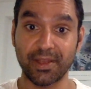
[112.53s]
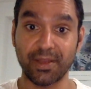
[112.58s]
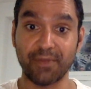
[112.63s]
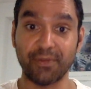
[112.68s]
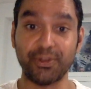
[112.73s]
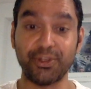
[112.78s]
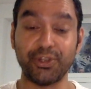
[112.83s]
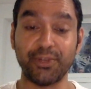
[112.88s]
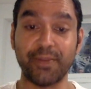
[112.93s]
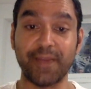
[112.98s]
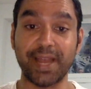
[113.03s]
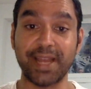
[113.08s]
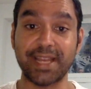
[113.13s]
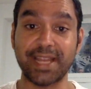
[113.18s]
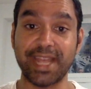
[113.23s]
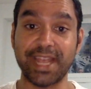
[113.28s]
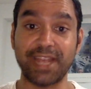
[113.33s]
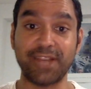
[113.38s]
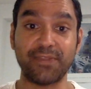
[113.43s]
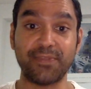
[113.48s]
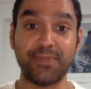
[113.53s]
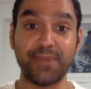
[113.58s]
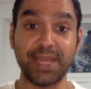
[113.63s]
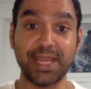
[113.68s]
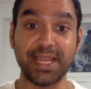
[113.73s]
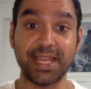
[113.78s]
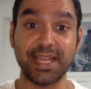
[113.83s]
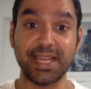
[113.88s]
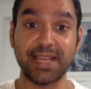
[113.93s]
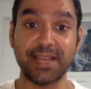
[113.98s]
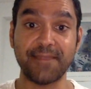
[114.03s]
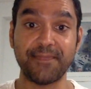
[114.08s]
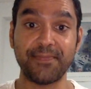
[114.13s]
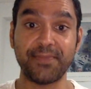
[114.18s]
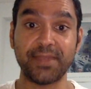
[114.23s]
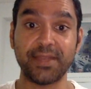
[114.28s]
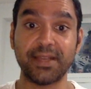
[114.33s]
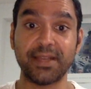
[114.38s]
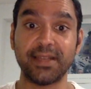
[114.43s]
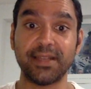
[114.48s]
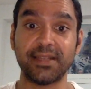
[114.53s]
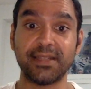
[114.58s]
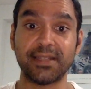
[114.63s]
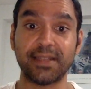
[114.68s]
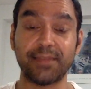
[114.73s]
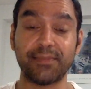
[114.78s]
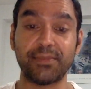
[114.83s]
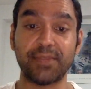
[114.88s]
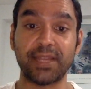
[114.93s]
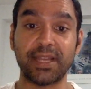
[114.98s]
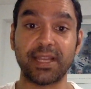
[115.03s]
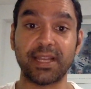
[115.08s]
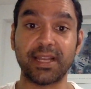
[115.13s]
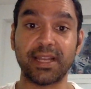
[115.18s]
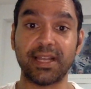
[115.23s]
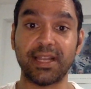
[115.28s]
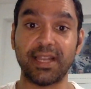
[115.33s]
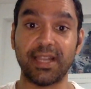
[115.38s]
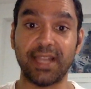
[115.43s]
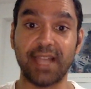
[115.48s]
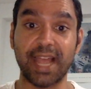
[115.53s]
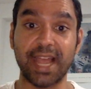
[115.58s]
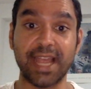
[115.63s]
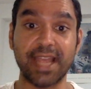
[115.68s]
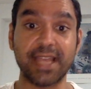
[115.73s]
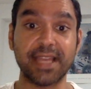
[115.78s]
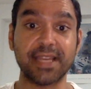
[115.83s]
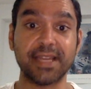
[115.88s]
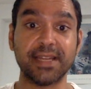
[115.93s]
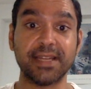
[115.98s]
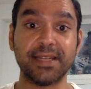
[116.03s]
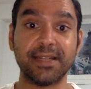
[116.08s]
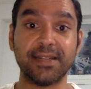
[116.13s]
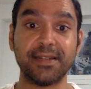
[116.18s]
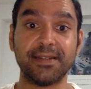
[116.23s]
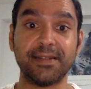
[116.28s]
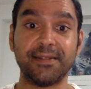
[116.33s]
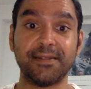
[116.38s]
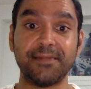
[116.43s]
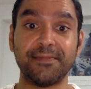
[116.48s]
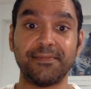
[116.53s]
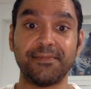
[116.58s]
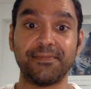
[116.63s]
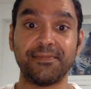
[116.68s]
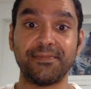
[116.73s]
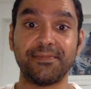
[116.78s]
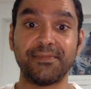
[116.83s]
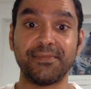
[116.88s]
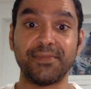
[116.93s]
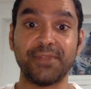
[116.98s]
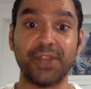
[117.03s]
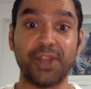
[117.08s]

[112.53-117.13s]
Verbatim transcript: which you might take to be something like, you